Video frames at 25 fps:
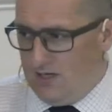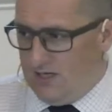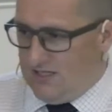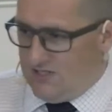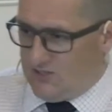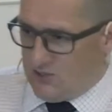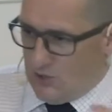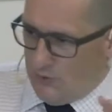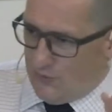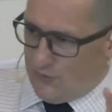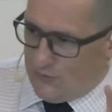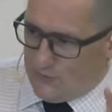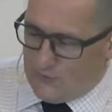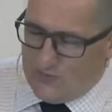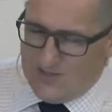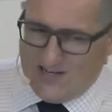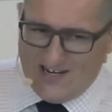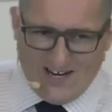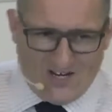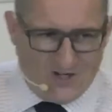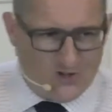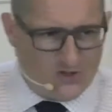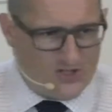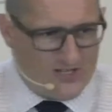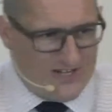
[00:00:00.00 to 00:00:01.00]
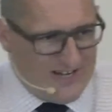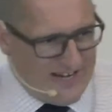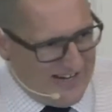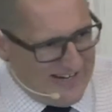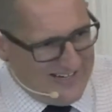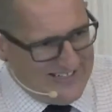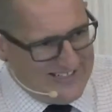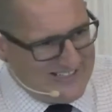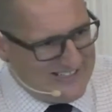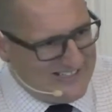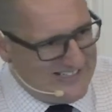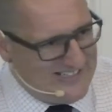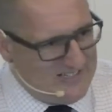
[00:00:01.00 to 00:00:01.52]
He's got
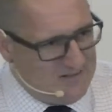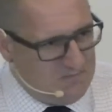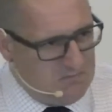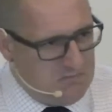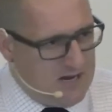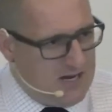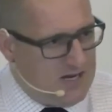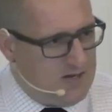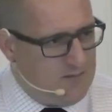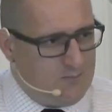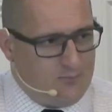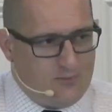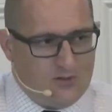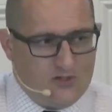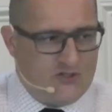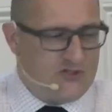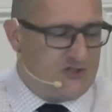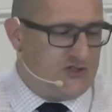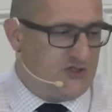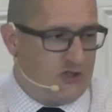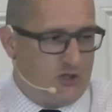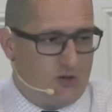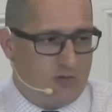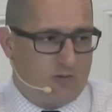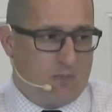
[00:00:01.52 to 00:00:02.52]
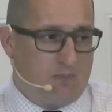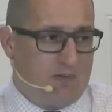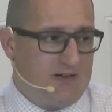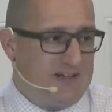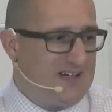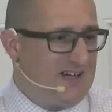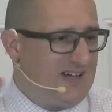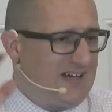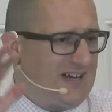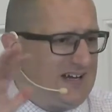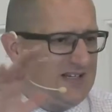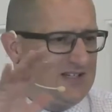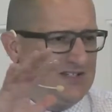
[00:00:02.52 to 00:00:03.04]
318 men,
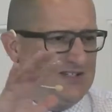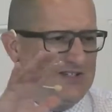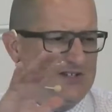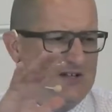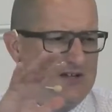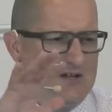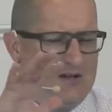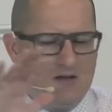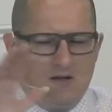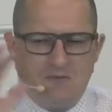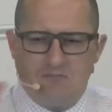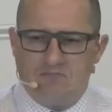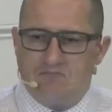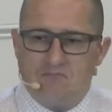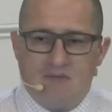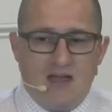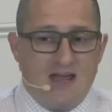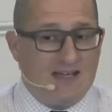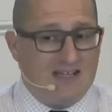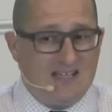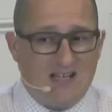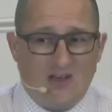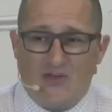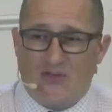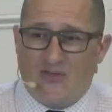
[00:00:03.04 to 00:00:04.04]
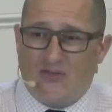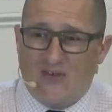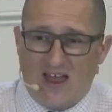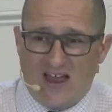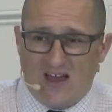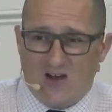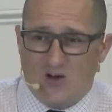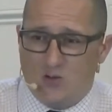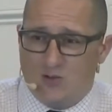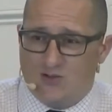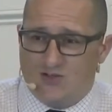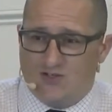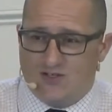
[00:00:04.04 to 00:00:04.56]
presumably against many
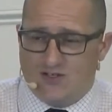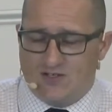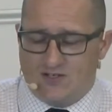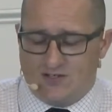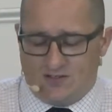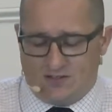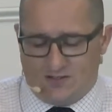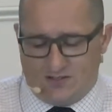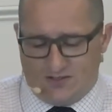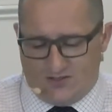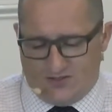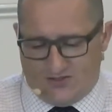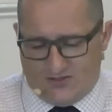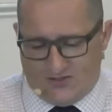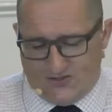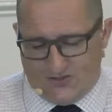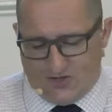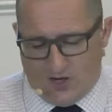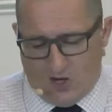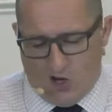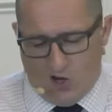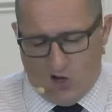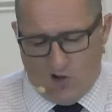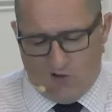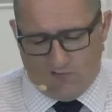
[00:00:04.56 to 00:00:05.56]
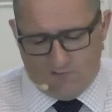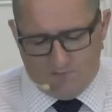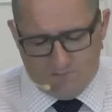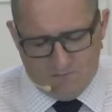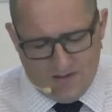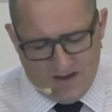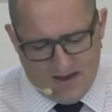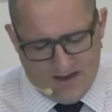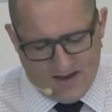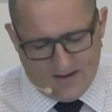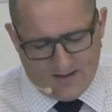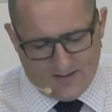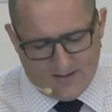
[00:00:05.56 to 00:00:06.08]
thousands of
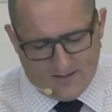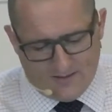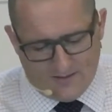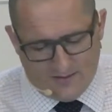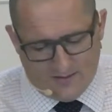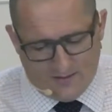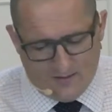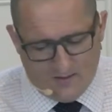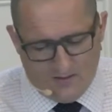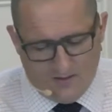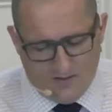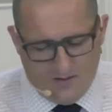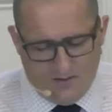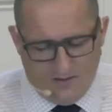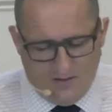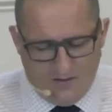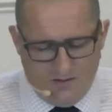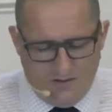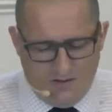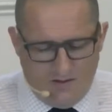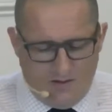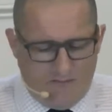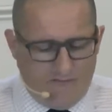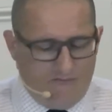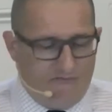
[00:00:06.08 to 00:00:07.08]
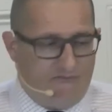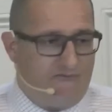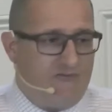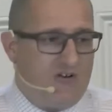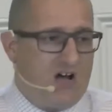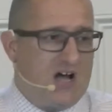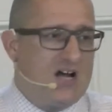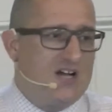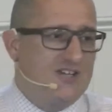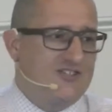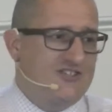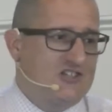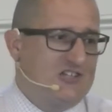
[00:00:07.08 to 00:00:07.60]
men.
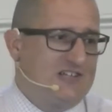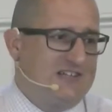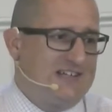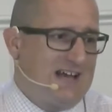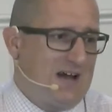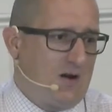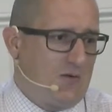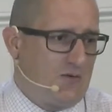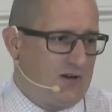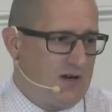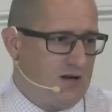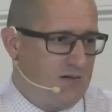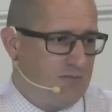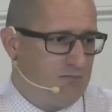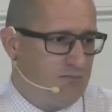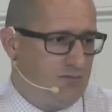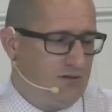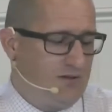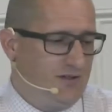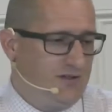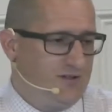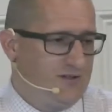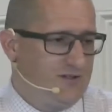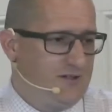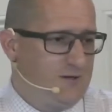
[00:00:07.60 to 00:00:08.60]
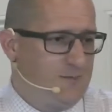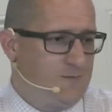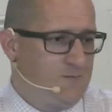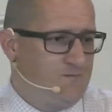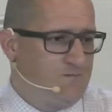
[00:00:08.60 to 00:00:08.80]
Vastly outnumbered.